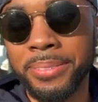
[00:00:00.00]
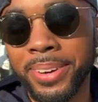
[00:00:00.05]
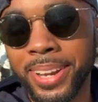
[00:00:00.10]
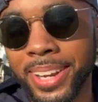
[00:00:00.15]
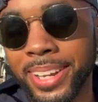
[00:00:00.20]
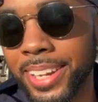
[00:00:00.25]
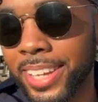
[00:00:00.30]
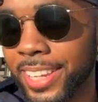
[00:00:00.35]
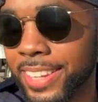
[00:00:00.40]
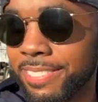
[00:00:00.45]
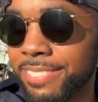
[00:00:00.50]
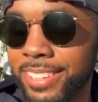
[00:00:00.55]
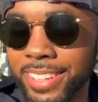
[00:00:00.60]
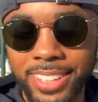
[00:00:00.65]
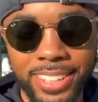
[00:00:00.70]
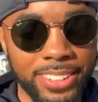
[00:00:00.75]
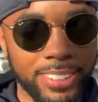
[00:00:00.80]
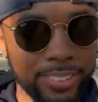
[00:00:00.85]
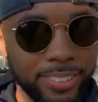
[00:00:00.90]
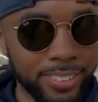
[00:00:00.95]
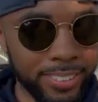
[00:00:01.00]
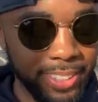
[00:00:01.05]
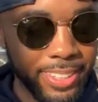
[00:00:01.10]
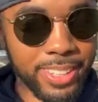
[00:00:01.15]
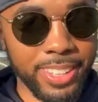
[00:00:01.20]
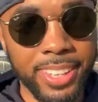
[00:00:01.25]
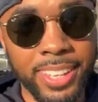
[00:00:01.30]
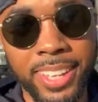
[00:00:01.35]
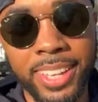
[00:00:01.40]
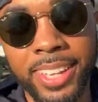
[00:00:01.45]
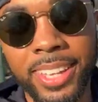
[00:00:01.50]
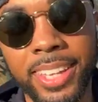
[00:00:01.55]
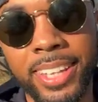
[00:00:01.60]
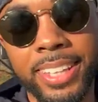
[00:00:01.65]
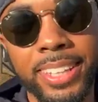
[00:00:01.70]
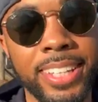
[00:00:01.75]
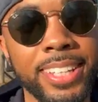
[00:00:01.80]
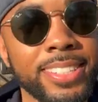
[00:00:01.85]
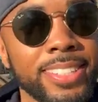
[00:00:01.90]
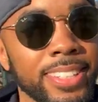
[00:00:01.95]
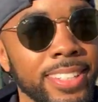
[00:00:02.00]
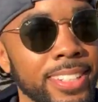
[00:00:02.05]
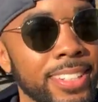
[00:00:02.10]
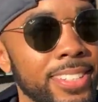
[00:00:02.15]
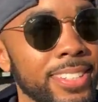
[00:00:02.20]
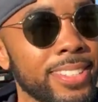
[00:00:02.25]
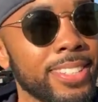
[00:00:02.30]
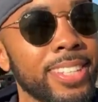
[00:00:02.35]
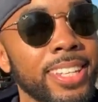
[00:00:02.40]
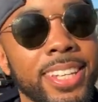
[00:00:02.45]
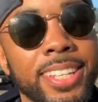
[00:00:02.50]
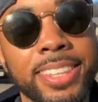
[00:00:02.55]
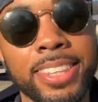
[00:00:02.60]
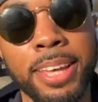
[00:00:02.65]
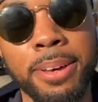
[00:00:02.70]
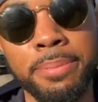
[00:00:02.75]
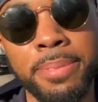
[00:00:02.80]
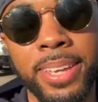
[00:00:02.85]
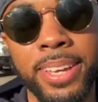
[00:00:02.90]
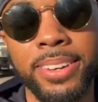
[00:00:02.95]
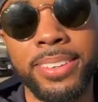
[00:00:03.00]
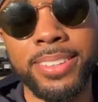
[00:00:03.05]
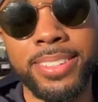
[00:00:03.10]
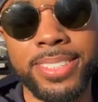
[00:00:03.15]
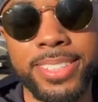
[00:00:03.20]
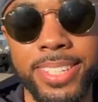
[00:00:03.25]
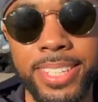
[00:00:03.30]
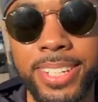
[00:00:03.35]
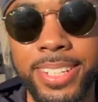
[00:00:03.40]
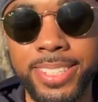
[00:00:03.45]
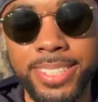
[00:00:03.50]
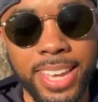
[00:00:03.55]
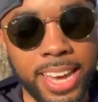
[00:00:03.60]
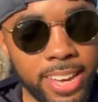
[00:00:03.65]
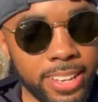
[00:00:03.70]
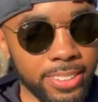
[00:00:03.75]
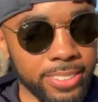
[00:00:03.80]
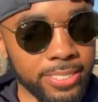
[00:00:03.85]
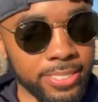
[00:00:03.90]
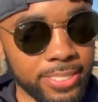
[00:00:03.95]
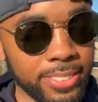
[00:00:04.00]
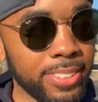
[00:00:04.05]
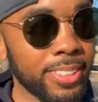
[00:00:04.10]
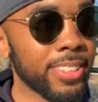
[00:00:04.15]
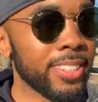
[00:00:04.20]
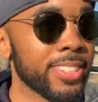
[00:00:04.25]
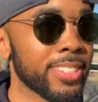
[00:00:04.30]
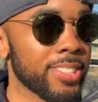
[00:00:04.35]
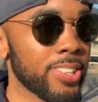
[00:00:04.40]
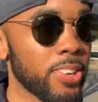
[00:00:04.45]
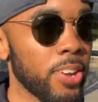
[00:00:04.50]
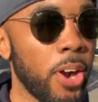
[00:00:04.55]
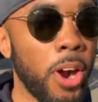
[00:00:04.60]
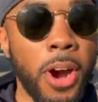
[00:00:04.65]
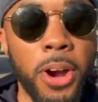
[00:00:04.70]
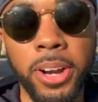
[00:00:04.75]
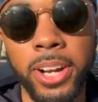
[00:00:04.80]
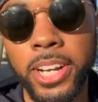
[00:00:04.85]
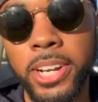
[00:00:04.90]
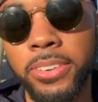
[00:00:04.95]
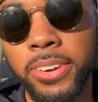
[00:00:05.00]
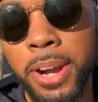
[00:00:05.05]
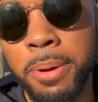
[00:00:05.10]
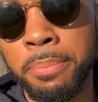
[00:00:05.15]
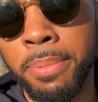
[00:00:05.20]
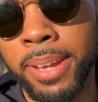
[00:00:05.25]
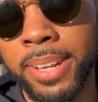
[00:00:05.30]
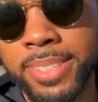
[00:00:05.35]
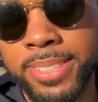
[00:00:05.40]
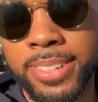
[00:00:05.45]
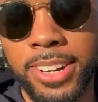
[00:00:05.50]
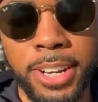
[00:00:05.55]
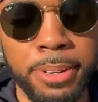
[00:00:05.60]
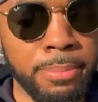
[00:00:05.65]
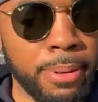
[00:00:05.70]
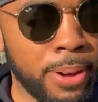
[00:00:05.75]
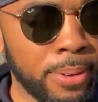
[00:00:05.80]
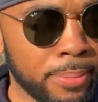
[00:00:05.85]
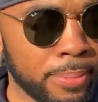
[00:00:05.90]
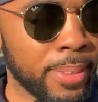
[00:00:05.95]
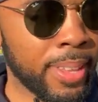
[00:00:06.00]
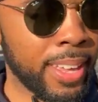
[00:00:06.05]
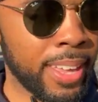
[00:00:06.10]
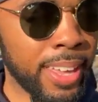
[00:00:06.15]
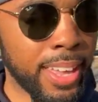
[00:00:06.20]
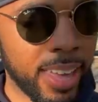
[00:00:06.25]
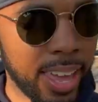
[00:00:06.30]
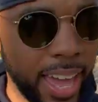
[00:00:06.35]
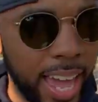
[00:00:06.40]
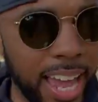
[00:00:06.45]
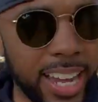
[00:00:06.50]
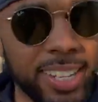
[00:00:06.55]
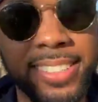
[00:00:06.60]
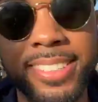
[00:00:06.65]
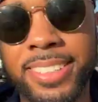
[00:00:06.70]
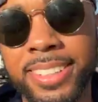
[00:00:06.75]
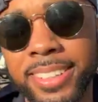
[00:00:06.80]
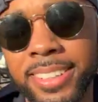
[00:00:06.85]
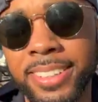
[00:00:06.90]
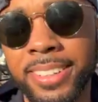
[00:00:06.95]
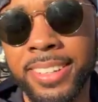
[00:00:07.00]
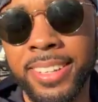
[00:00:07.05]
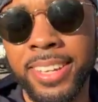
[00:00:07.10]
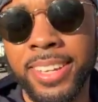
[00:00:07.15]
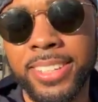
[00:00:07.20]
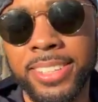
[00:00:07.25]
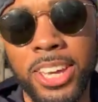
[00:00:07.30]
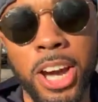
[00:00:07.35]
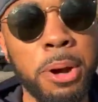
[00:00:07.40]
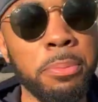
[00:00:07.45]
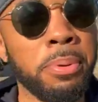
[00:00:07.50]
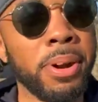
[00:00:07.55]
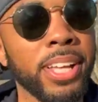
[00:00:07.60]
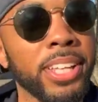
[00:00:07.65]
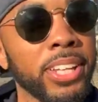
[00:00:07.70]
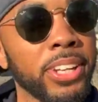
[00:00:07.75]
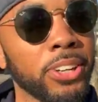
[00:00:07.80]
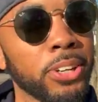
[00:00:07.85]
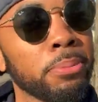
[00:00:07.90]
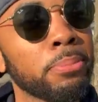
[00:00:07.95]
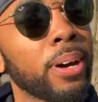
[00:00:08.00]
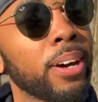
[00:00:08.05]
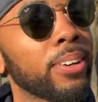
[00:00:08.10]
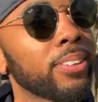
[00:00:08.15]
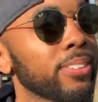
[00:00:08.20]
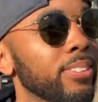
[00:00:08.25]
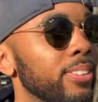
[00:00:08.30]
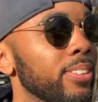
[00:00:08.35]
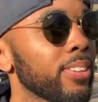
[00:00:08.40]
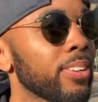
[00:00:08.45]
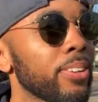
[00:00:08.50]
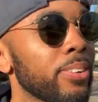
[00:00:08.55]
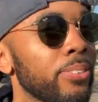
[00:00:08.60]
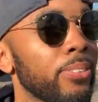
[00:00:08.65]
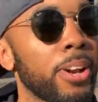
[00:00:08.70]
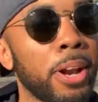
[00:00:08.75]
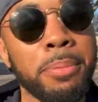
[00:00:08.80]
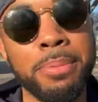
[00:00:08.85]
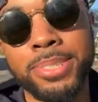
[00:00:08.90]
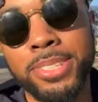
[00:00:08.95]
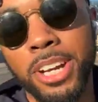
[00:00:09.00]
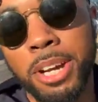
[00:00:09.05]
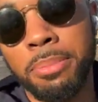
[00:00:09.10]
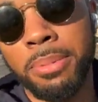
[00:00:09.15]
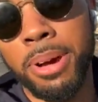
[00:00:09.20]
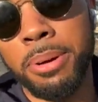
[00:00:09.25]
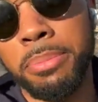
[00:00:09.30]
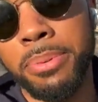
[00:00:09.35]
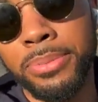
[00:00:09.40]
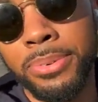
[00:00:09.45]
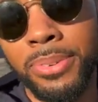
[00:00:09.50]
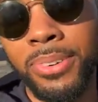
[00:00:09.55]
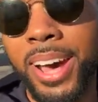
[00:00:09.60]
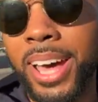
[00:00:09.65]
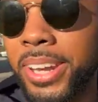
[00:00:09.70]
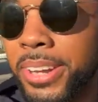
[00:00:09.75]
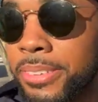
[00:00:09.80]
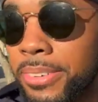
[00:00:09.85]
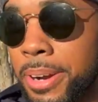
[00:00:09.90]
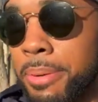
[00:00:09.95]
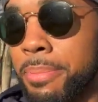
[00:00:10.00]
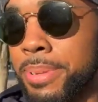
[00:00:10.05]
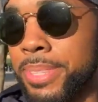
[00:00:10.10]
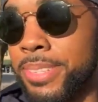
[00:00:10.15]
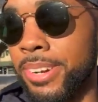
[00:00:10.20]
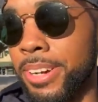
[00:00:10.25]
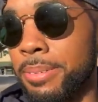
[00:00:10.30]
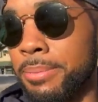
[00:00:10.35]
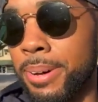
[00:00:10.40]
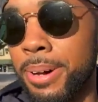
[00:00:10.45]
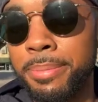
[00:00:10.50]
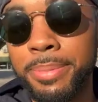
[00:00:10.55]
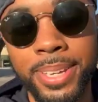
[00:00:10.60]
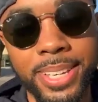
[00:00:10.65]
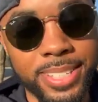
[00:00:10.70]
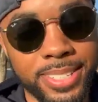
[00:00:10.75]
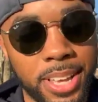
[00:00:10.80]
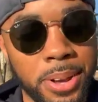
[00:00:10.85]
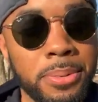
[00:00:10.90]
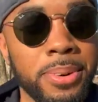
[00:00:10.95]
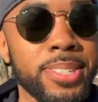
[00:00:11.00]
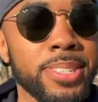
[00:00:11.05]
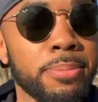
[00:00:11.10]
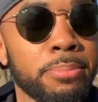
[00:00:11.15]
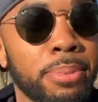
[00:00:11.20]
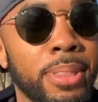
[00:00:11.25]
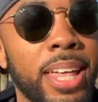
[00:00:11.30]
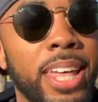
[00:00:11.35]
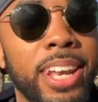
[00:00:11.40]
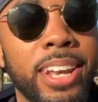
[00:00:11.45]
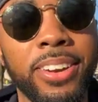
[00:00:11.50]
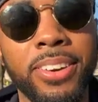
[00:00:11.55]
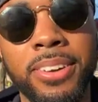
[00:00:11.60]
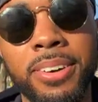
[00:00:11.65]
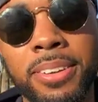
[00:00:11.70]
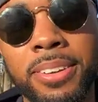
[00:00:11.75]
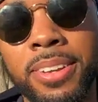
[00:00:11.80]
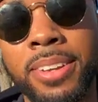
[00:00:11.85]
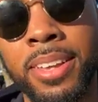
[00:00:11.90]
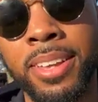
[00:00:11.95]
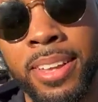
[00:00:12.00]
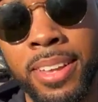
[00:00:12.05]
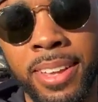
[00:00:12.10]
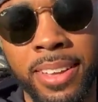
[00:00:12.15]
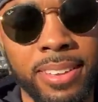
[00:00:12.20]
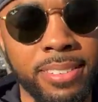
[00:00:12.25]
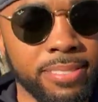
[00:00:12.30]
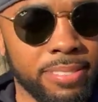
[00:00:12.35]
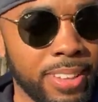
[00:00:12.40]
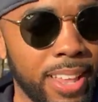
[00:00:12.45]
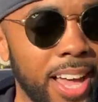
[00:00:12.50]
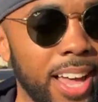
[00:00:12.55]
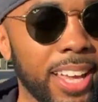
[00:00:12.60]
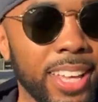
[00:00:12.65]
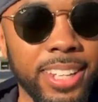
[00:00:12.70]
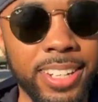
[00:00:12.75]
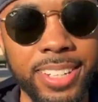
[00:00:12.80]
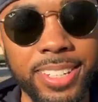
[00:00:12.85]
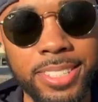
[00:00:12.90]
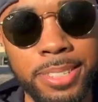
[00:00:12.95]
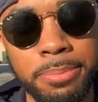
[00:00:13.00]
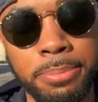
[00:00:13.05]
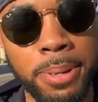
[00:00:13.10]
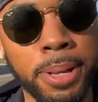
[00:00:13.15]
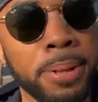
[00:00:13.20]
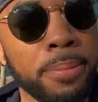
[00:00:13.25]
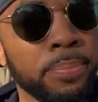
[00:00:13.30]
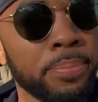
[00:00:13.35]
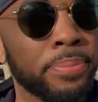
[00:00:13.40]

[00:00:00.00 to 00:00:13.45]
with another video. Listen, you see the thumbnail, you see the title, so you already know what I'm about to talk about. Actually, y'all probably know about what I'm gonna talk about before I know what I'm gonna talk about, because I wasn't planning on vlogging this, but